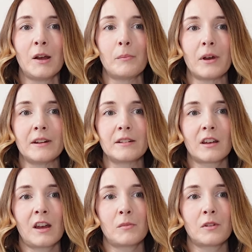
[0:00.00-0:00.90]
But in
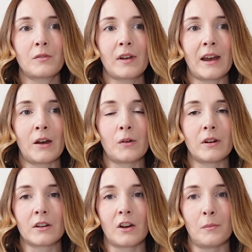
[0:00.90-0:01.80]
terms of how
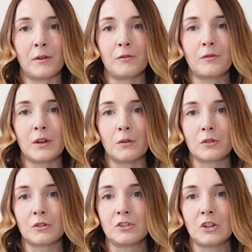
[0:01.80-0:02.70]
a garment feels
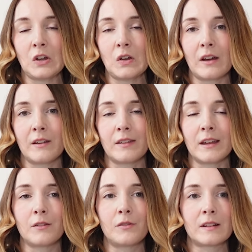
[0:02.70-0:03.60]
on you, I
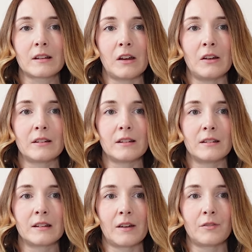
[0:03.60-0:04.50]
think viscose
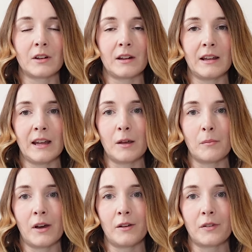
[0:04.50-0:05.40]
is definitely
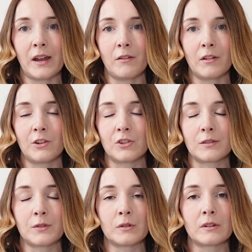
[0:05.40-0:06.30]
my favourite. It
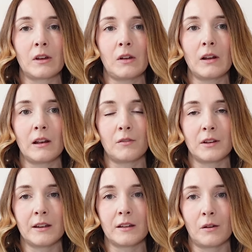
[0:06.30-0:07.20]
just feels so
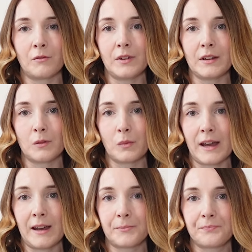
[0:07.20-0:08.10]
lovely and comfy to
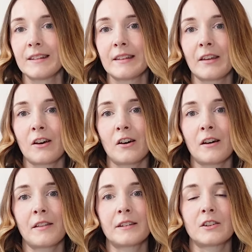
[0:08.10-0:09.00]
wear. So there
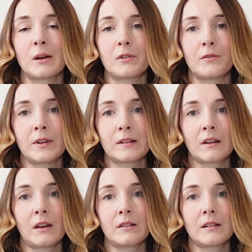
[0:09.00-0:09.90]
are other types of
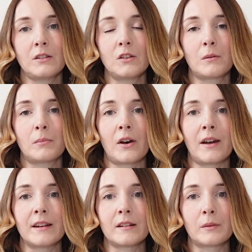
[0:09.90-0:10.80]
viscose that you can
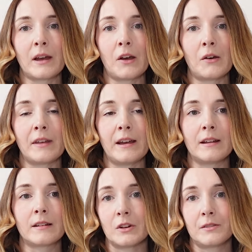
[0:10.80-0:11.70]
buy as well.
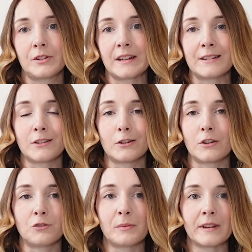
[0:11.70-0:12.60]
There's standard
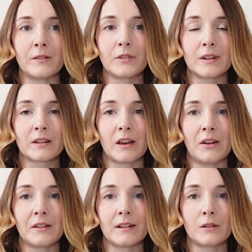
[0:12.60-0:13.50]
100%
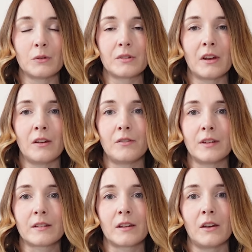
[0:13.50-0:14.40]
viscose. There's also
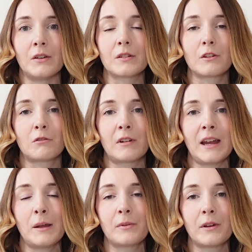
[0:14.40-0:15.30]
viscose
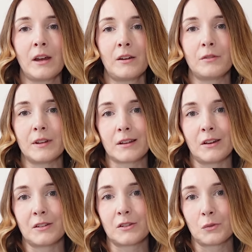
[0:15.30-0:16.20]
crepe,
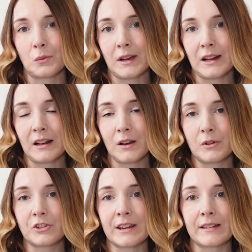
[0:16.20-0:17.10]
viscose twill,
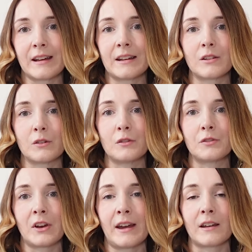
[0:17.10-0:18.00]
which has that sort of
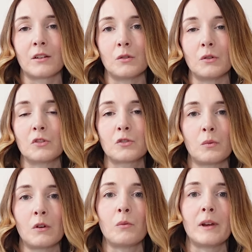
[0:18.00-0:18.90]
diagonal
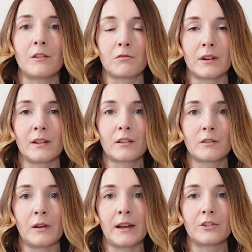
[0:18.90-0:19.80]
twill weave running
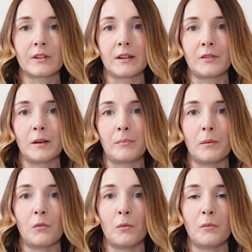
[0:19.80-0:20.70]
through it, just gives it a
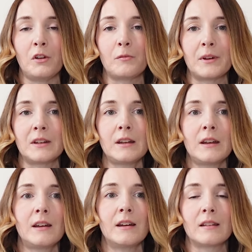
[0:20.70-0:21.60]
bit more movement
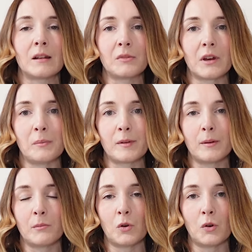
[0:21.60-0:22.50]
and sometimes a
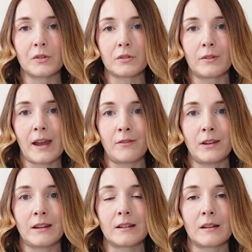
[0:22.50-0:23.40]
bit more sort of
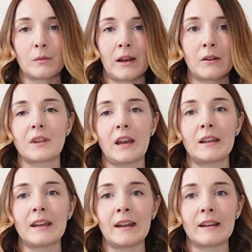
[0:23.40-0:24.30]
heaviness as well. And
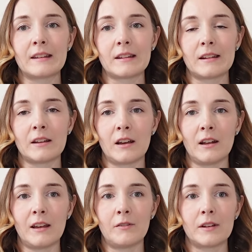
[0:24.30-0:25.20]
again, as I said
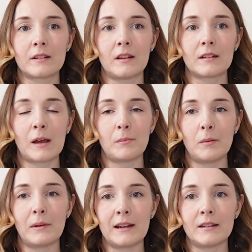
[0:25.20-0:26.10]
earlier, viscose can be
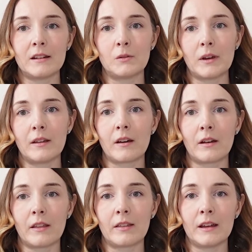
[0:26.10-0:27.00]
blended with
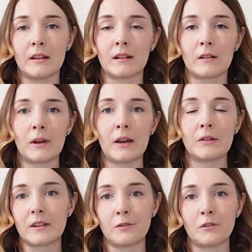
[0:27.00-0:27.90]
other things as well.
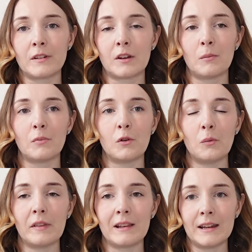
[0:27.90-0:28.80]
So for example,
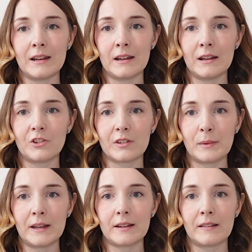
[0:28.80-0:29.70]
with linen, it just
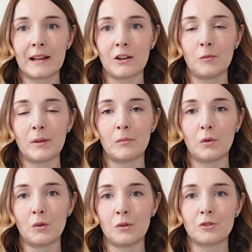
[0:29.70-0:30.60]
makes it that little bit
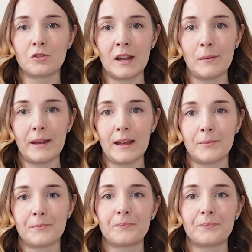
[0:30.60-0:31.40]
more drapey.